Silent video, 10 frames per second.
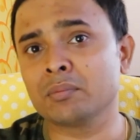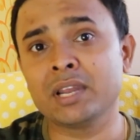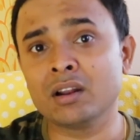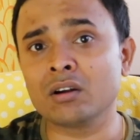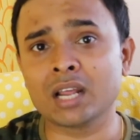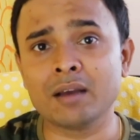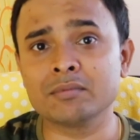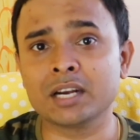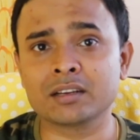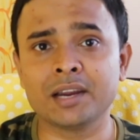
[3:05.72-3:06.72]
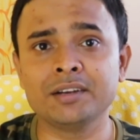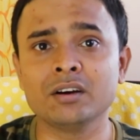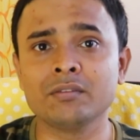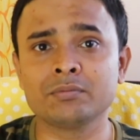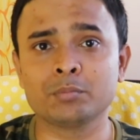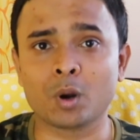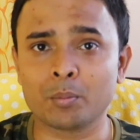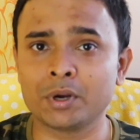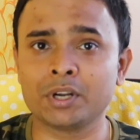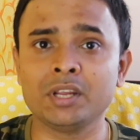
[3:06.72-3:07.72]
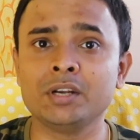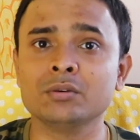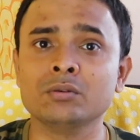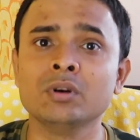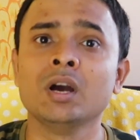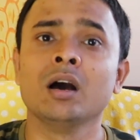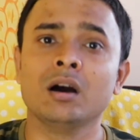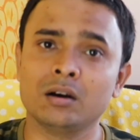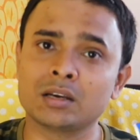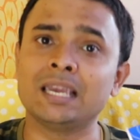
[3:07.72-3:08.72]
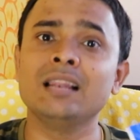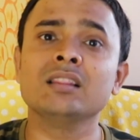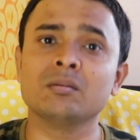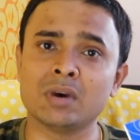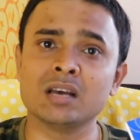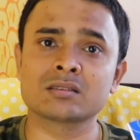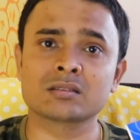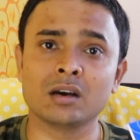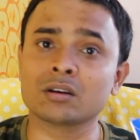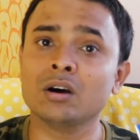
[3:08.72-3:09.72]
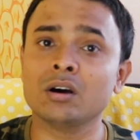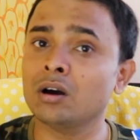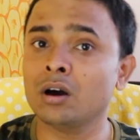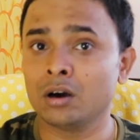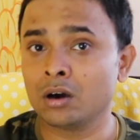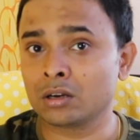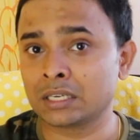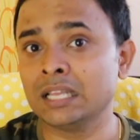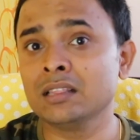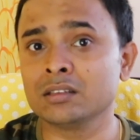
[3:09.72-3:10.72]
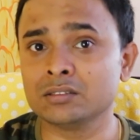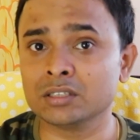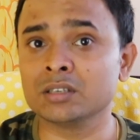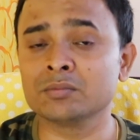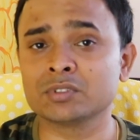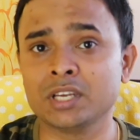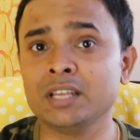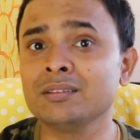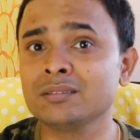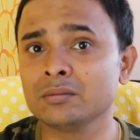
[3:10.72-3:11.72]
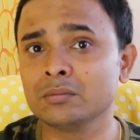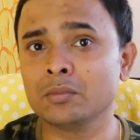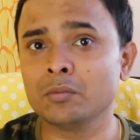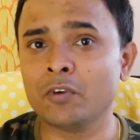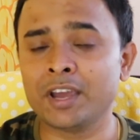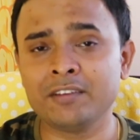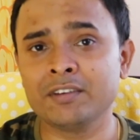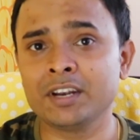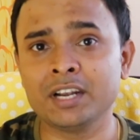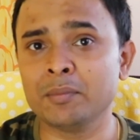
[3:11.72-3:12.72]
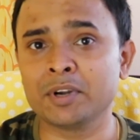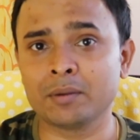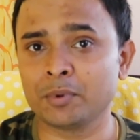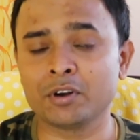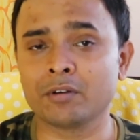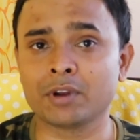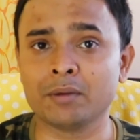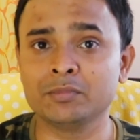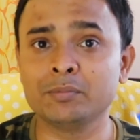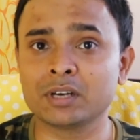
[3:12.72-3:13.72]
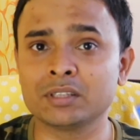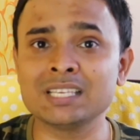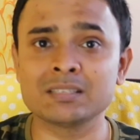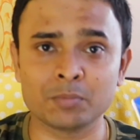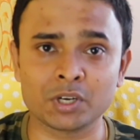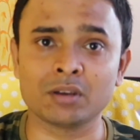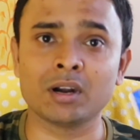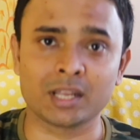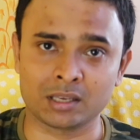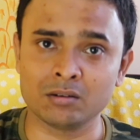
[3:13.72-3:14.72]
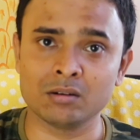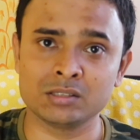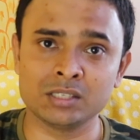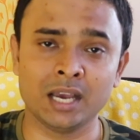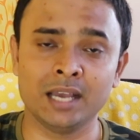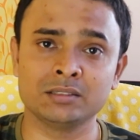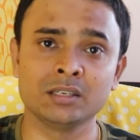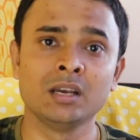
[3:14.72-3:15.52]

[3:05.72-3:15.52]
may not have that kind of property to kill the mask or kill the germs in very limited period of time. But this particular technology has